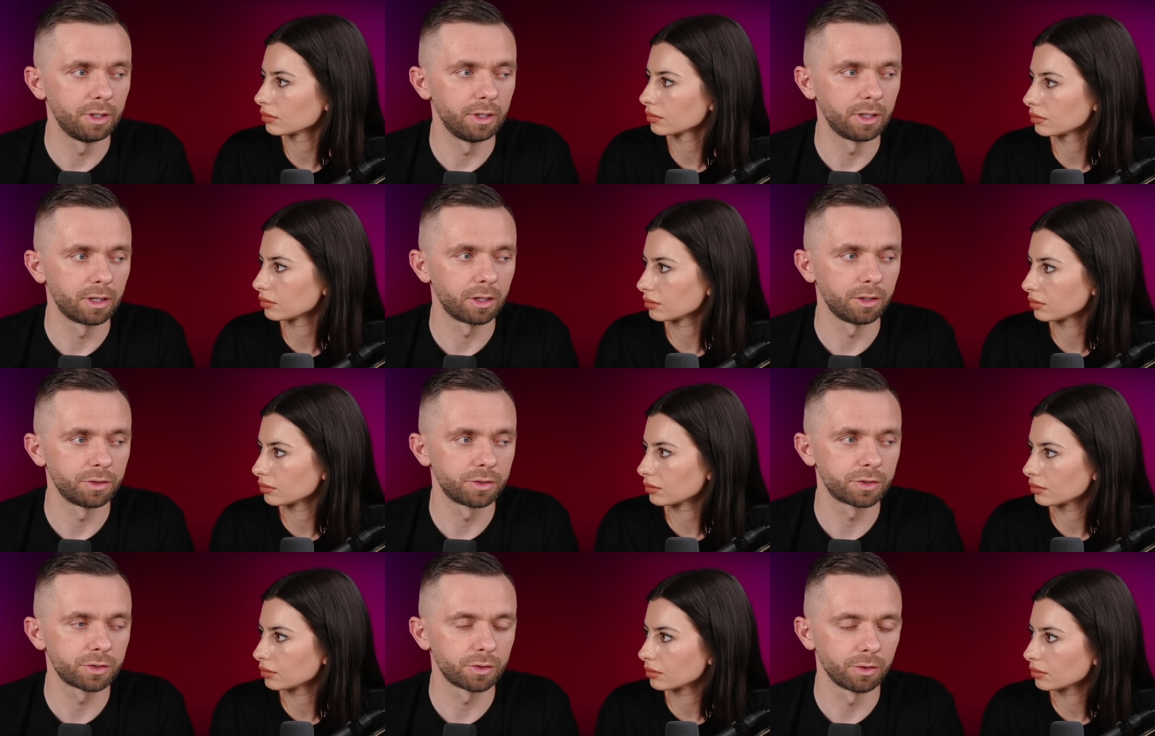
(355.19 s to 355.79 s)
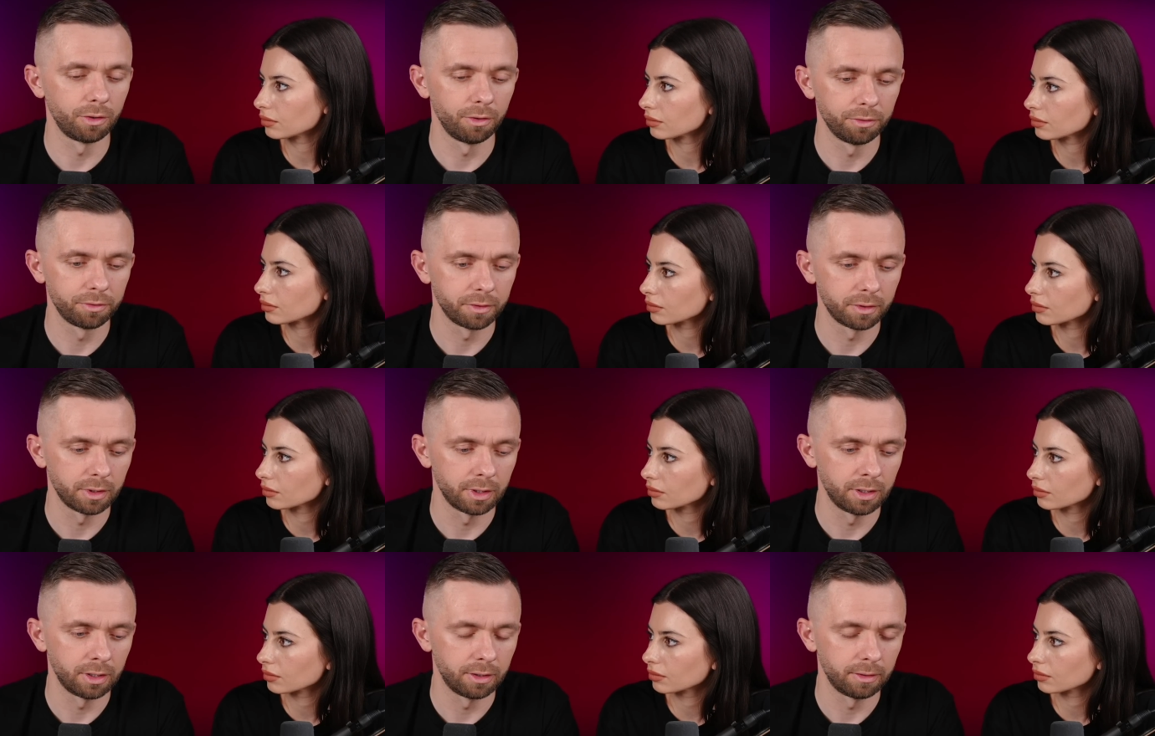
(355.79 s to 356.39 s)
Speaker 1: consult
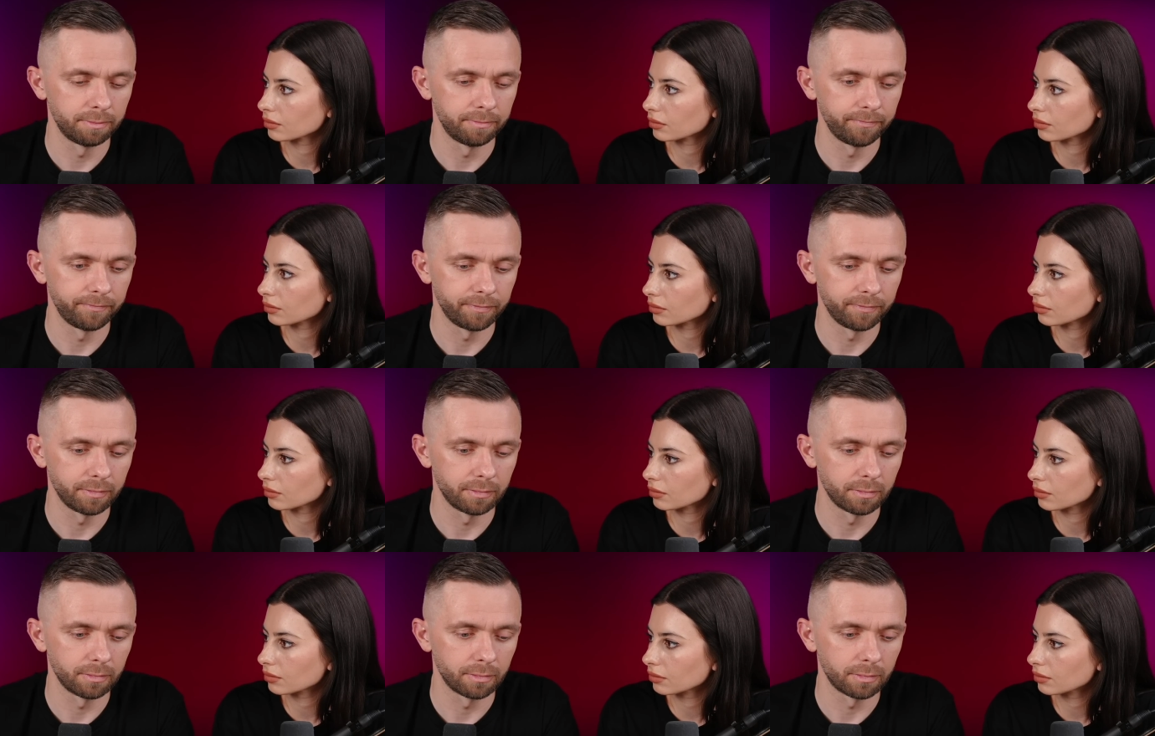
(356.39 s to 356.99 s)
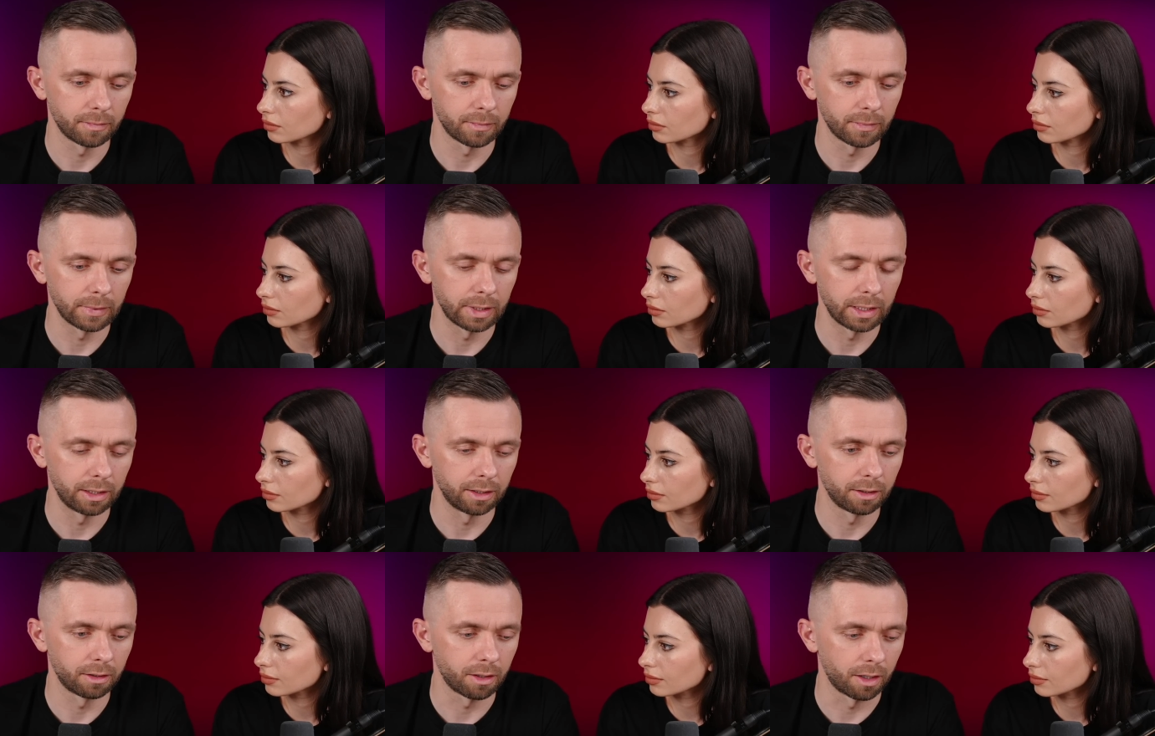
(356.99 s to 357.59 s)
um,
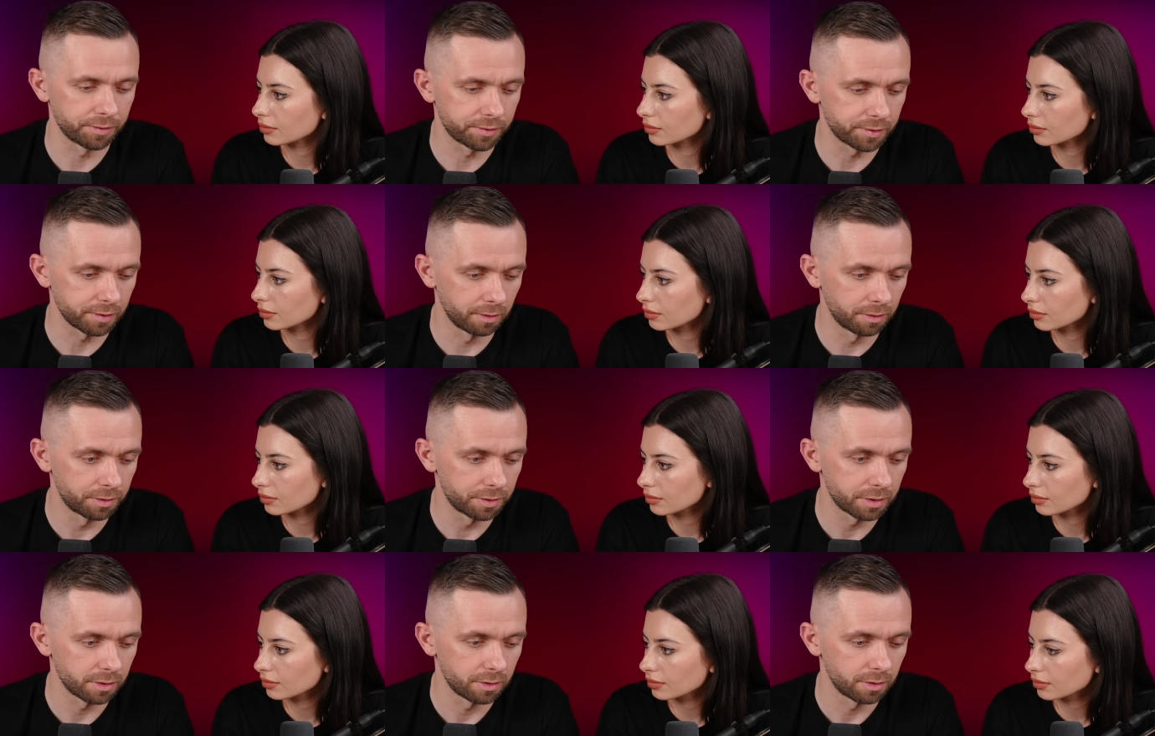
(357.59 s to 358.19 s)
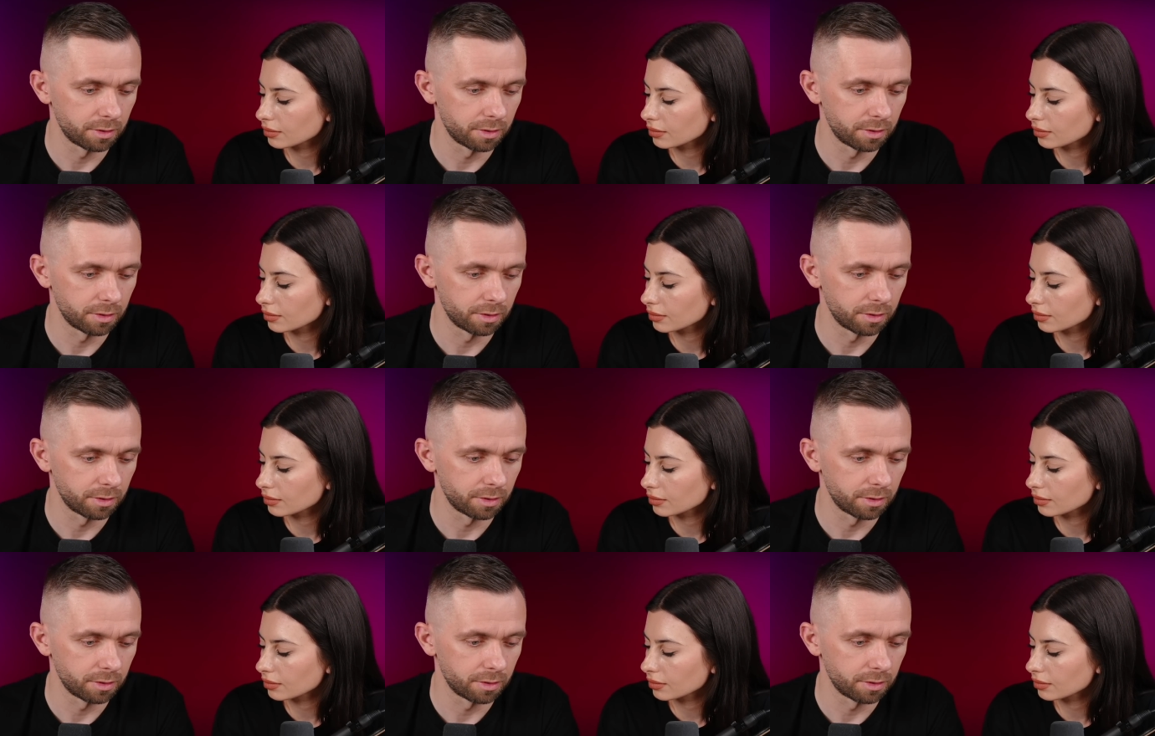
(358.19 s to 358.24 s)
counselors,